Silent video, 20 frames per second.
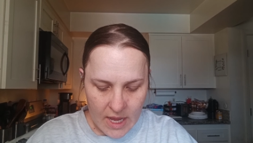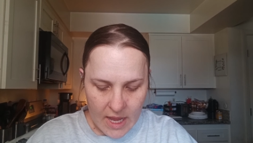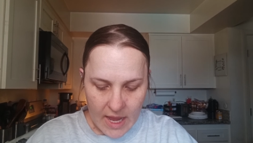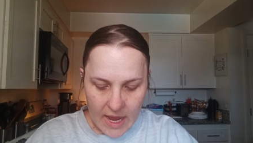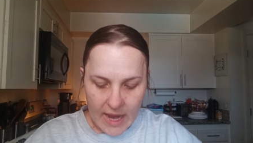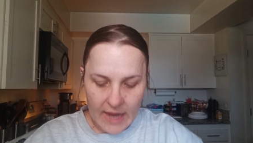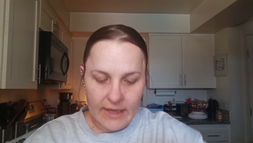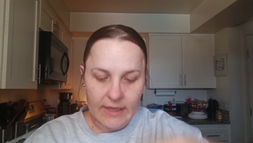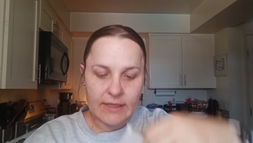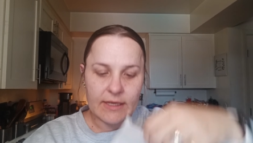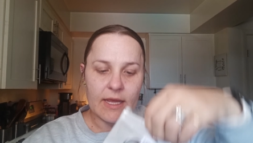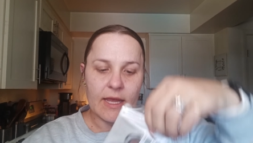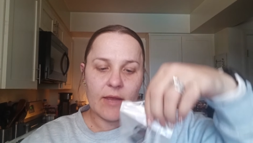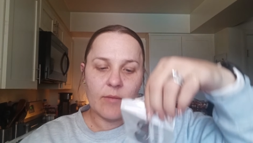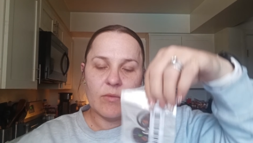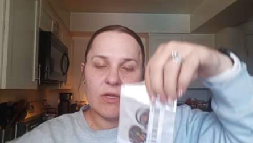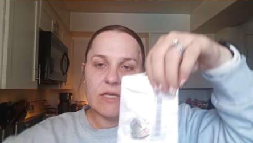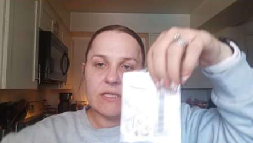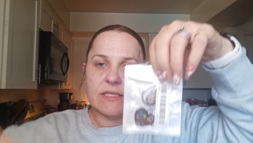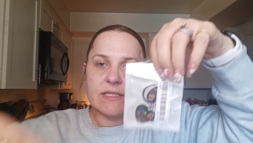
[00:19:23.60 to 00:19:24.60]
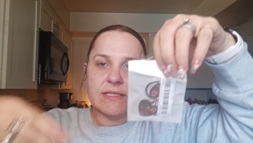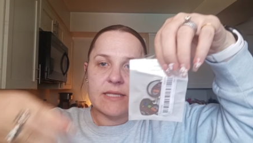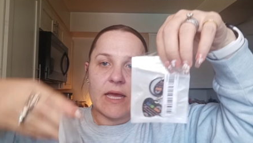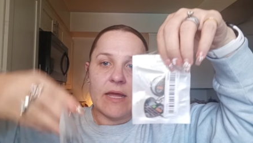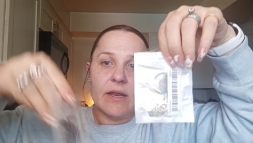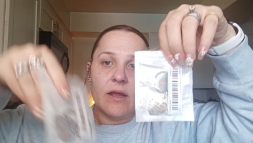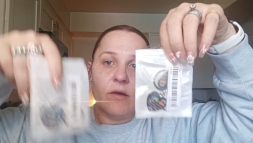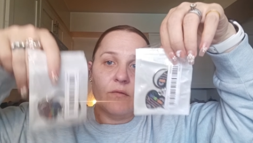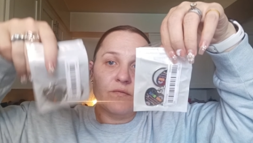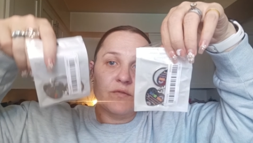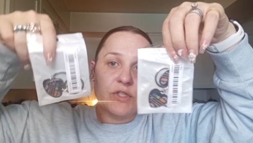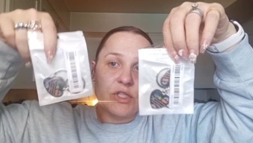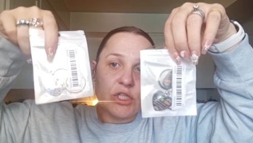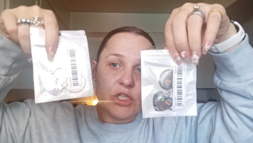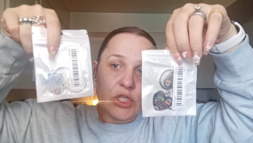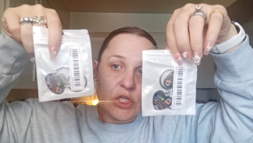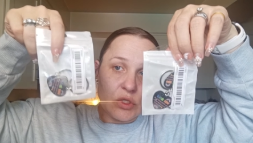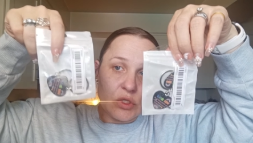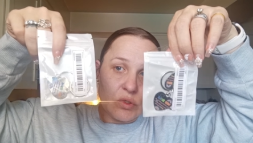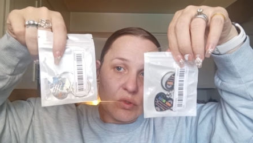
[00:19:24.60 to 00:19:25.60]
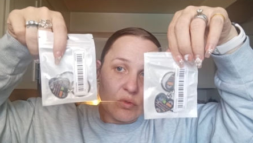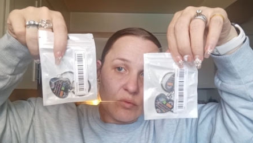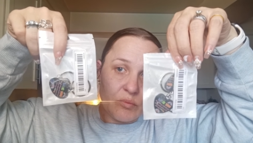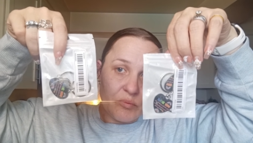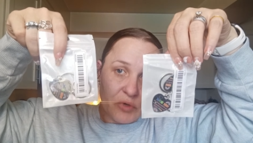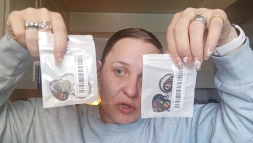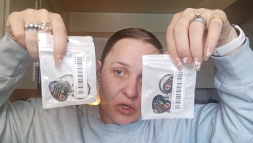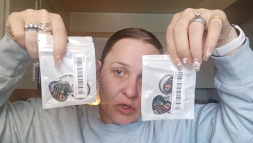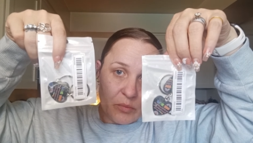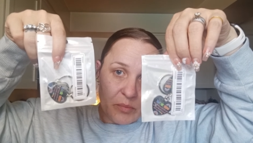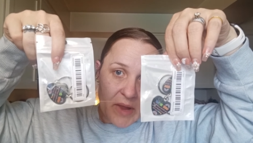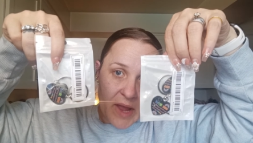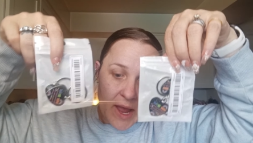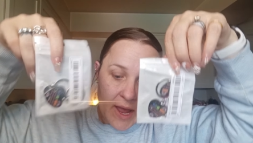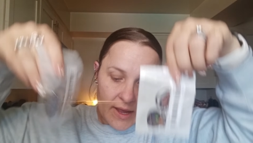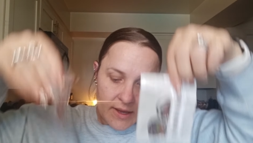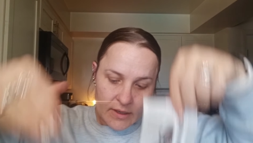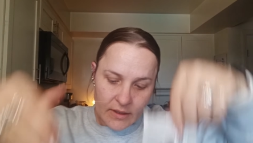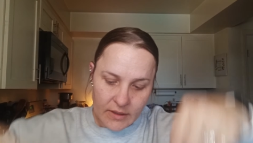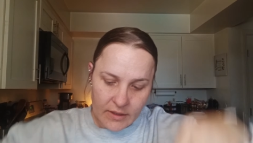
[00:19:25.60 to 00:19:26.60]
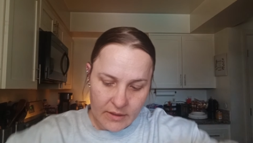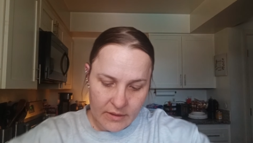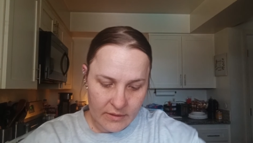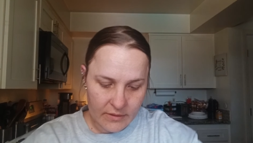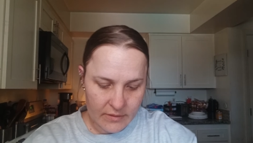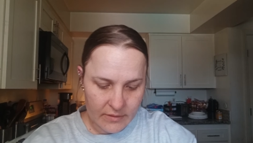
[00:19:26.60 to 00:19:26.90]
And it came in a set of two per pack.